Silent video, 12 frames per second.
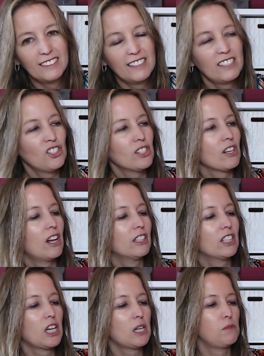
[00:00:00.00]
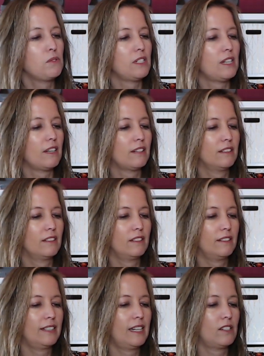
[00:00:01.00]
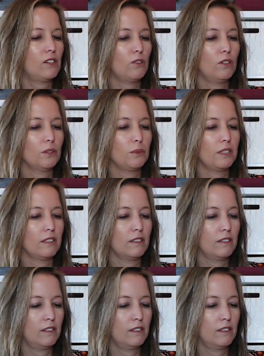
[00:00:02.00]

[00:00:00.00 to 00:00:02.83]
It's just called Cozy. That's an old one.